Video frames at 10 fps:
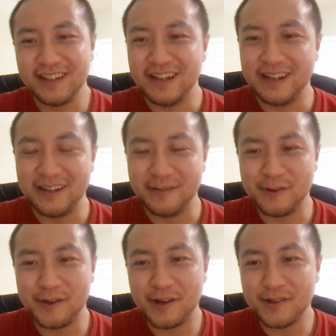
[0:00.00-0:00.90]

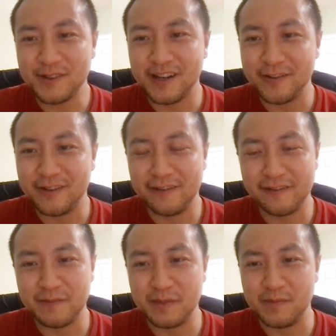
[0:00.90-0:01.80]
we're also hiring a lot
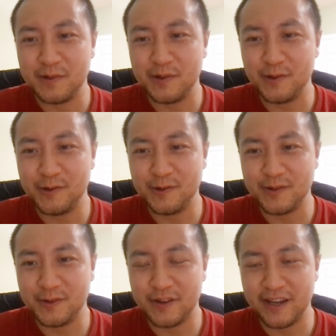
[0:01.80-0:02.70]
of people who
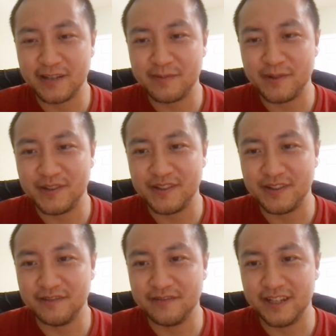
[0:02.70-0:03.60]
are experts
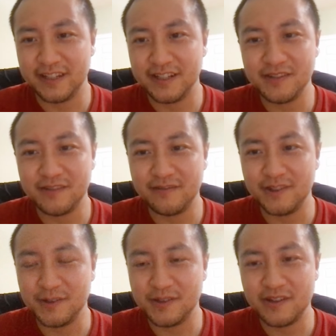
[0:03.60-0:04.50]
of like
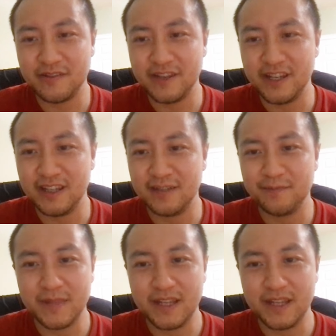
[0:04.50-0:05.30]
TensorFlow serving,